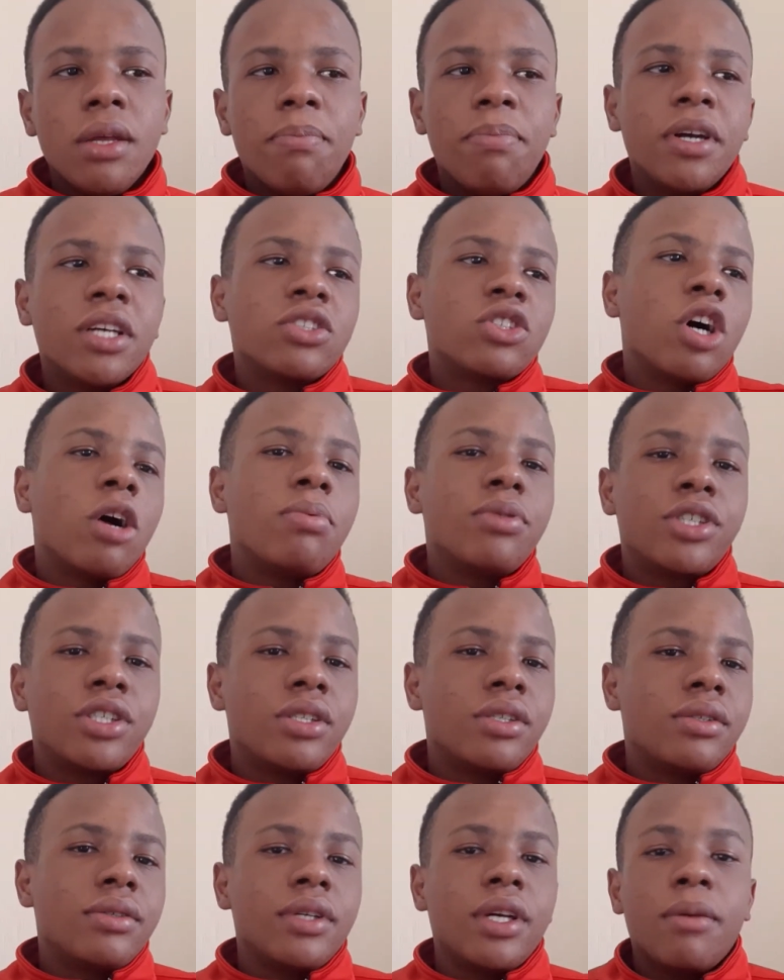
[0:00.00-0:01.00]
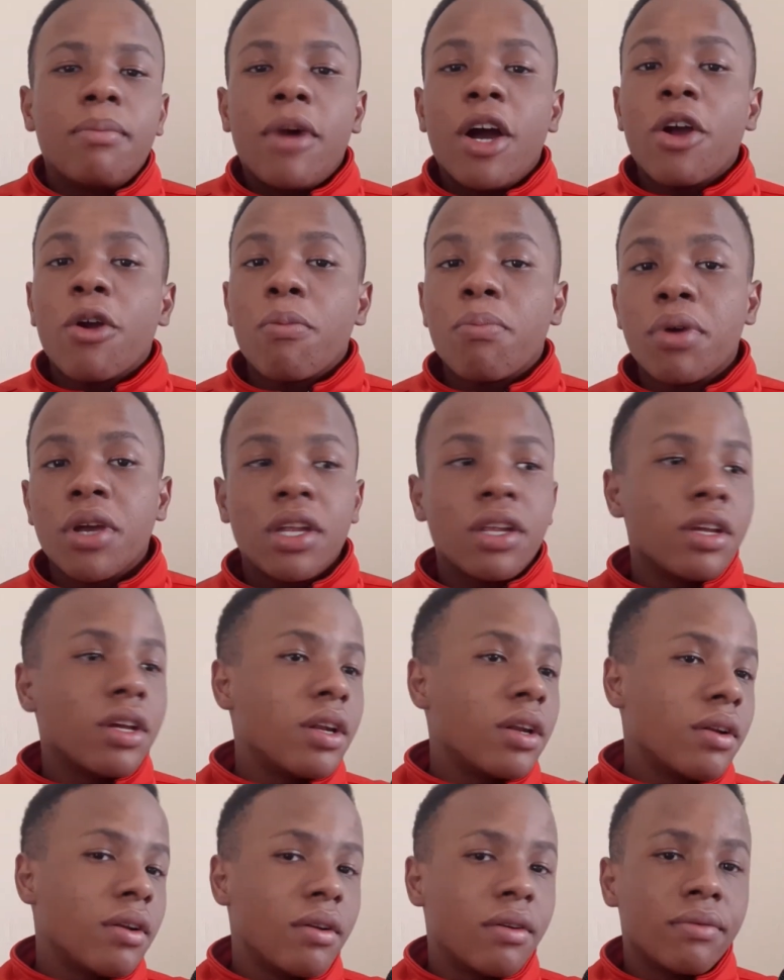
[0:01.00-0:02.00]
best option in my
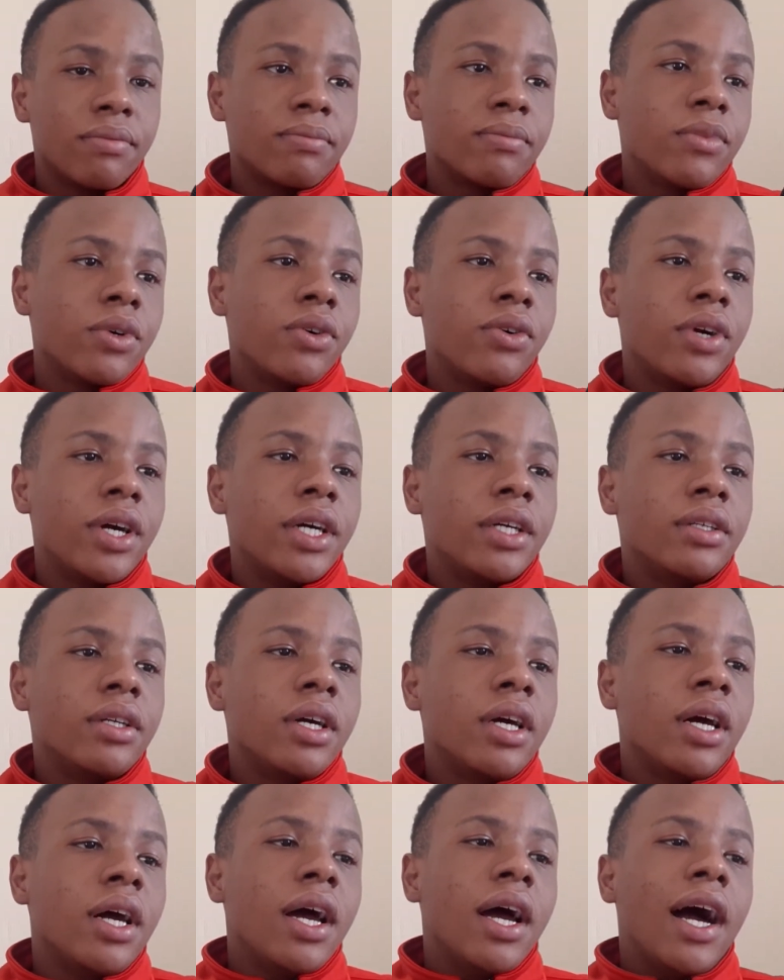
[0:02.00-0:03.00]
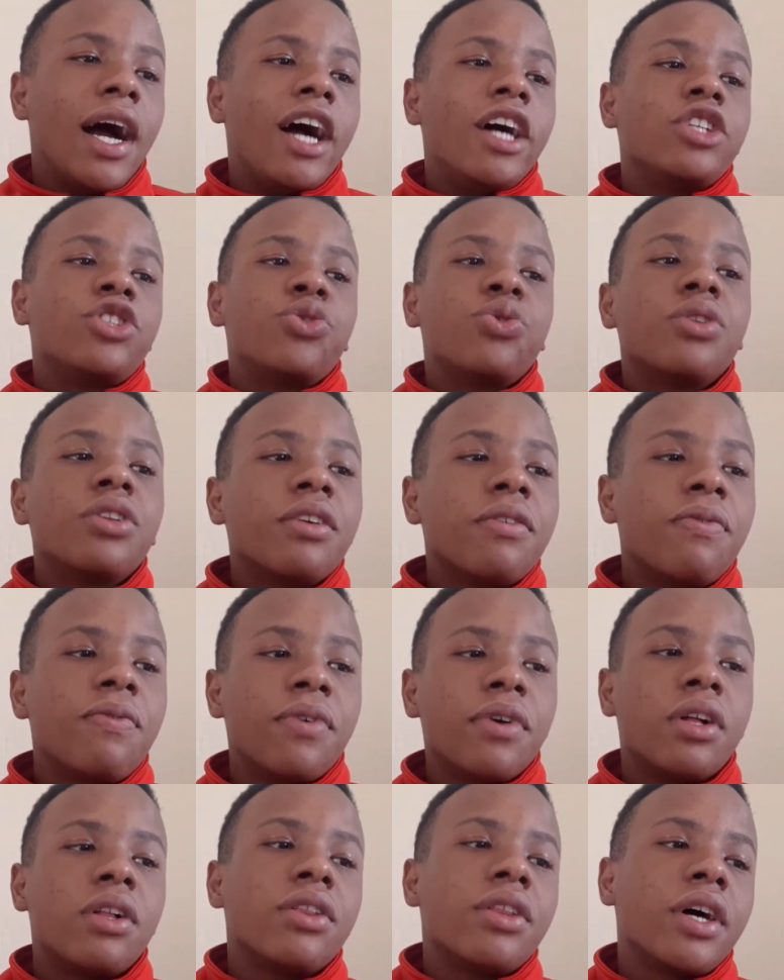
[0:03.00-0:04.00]
opinion, right? I truly
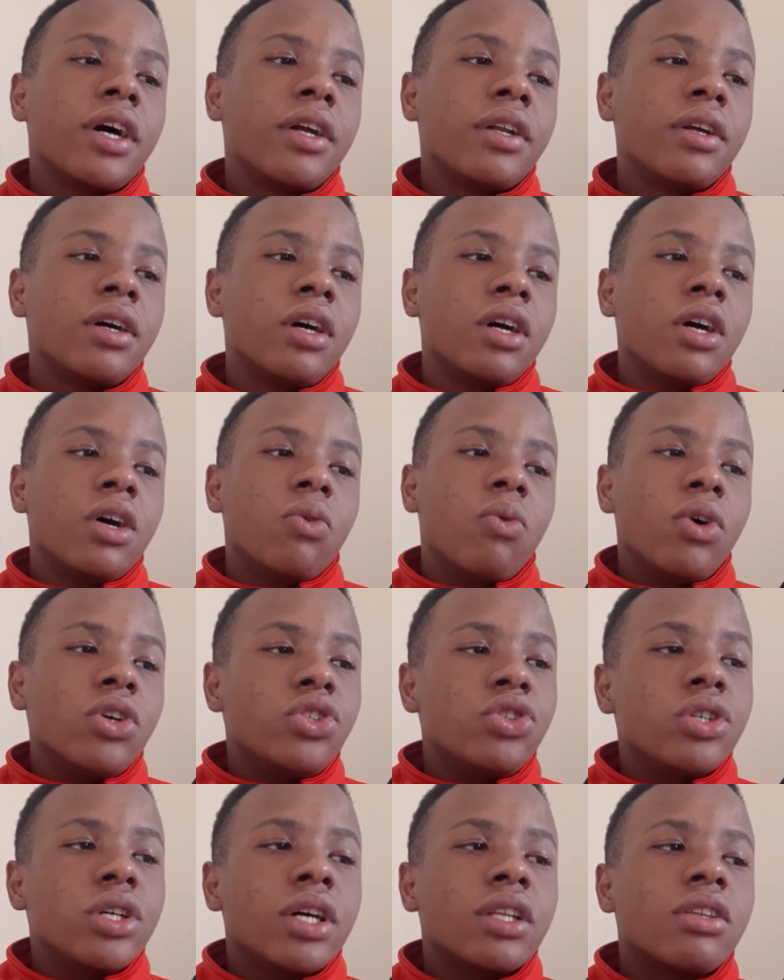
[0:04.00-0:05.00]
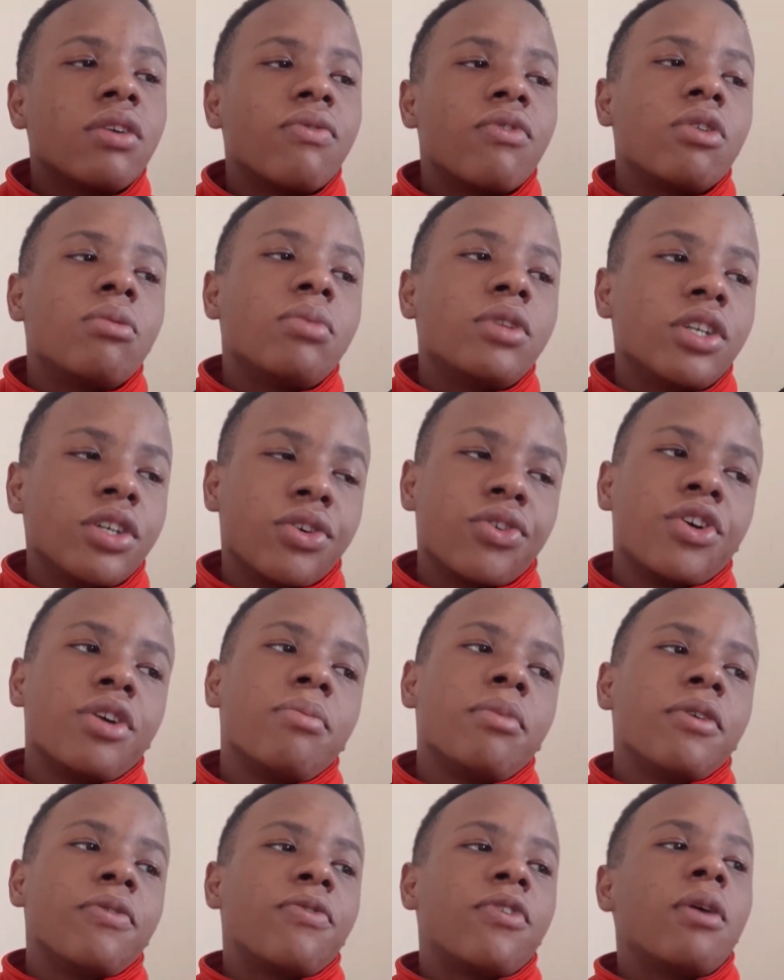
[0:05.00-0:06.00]
feel that once you get the verbal
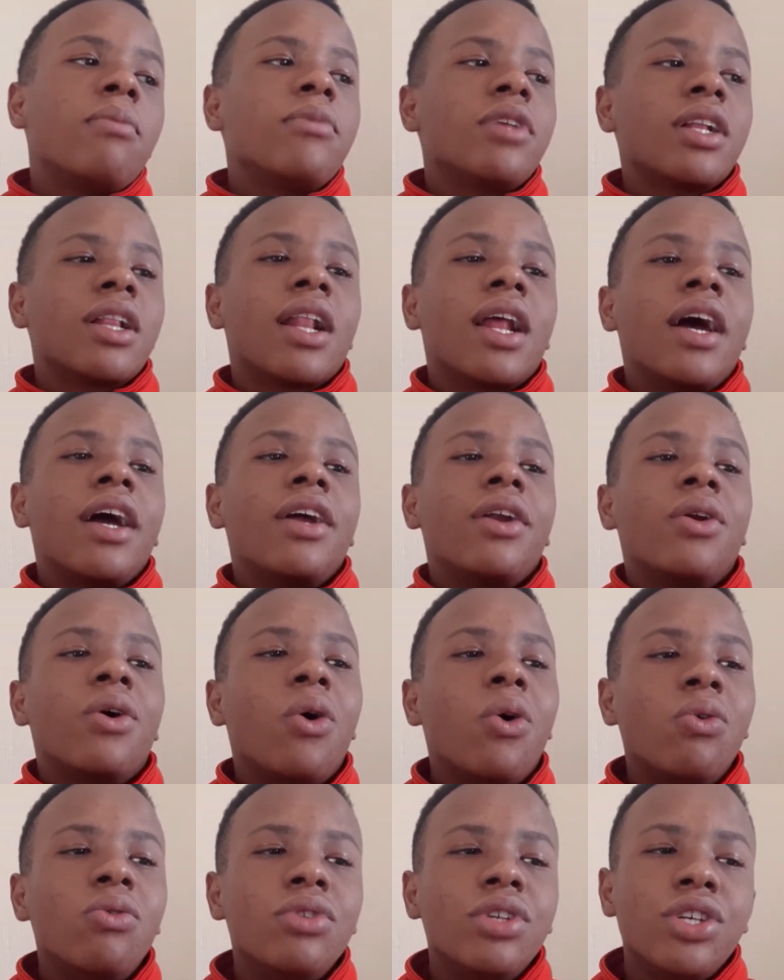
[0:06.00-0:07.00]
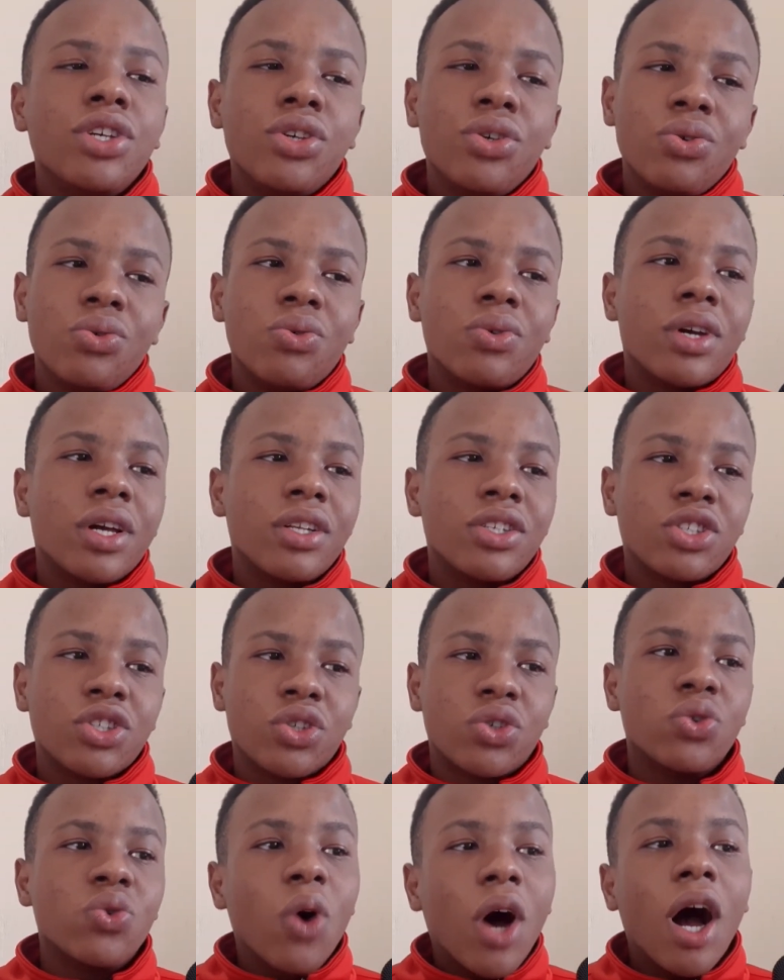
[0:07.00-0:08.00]
agreement from the client, only you can
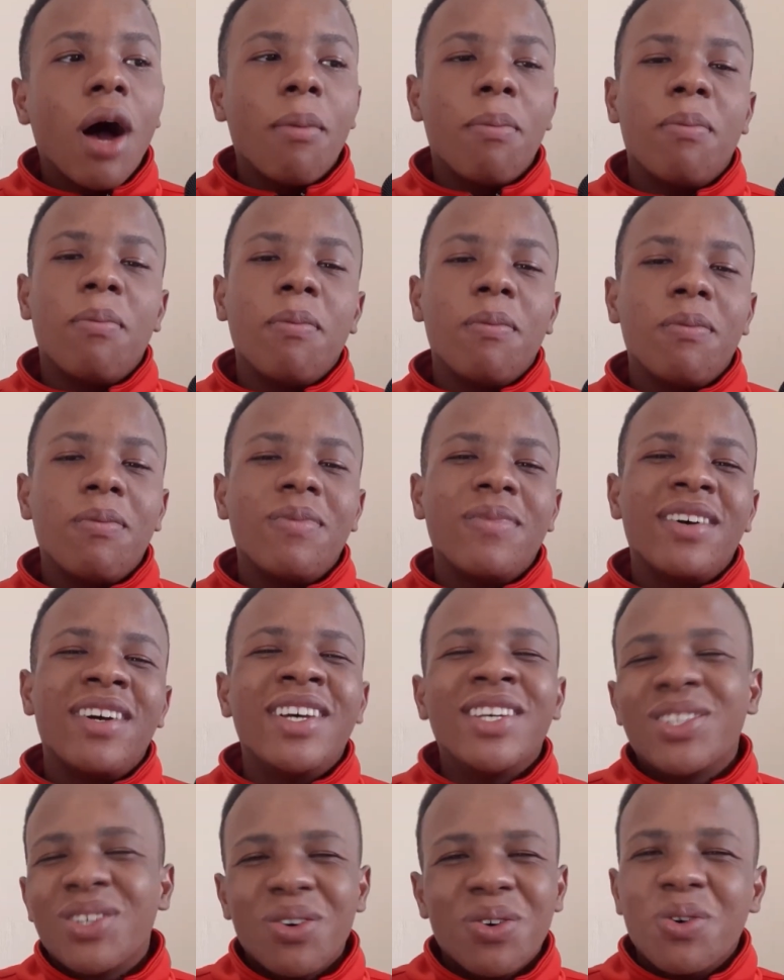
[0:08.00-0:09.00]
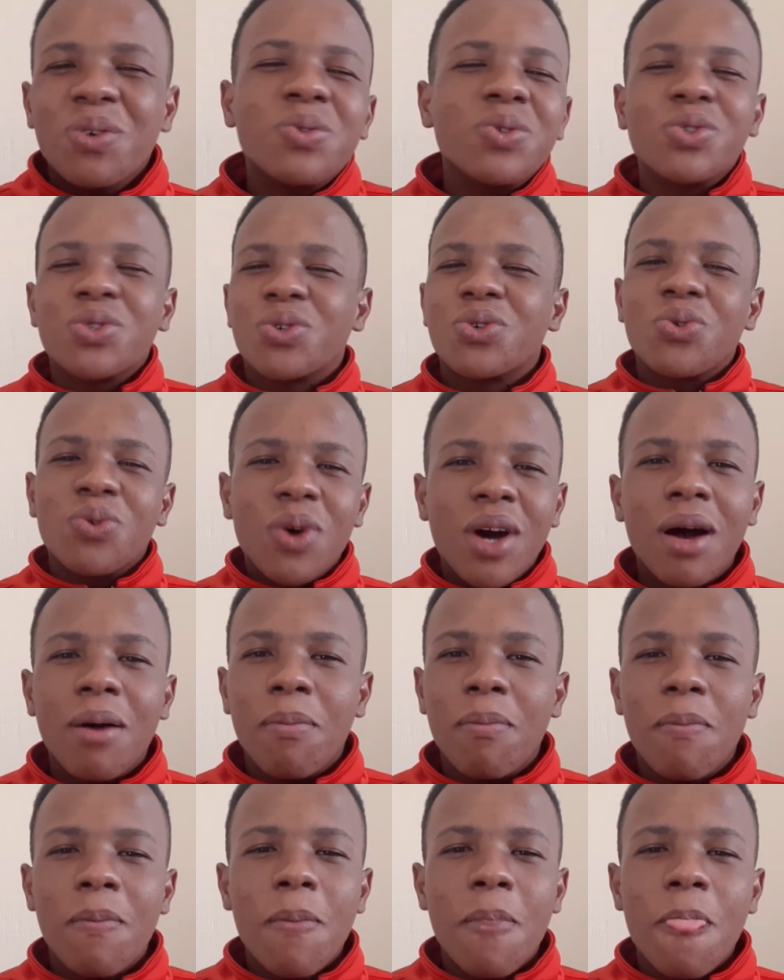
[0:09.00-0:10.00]
screw up. So don't screw
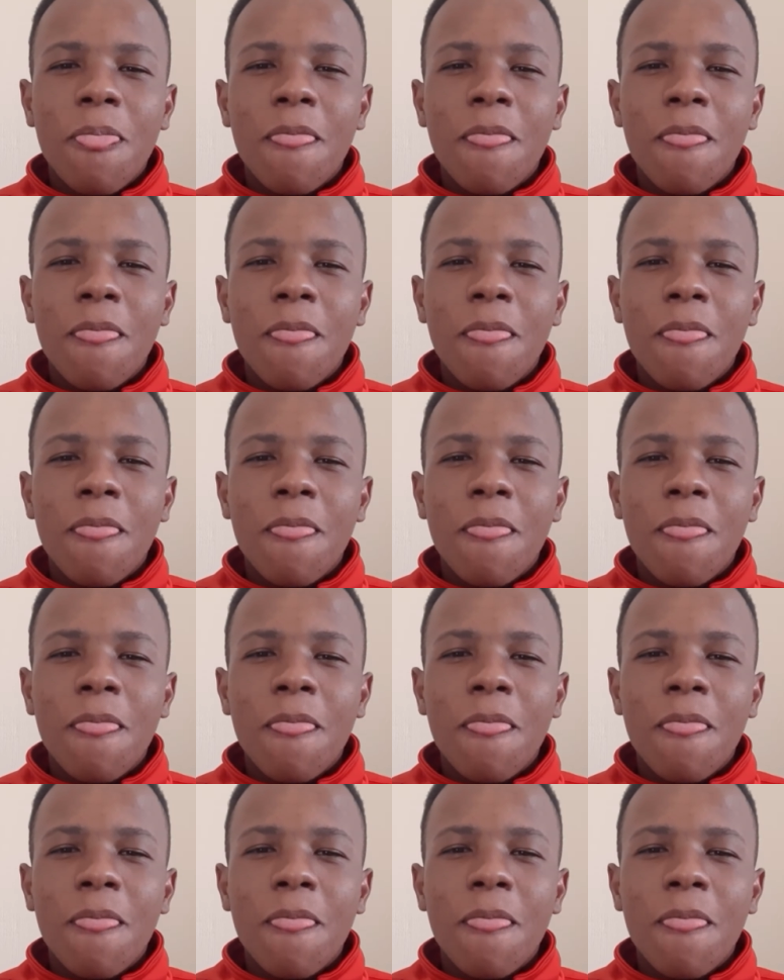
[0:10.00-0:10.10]
up.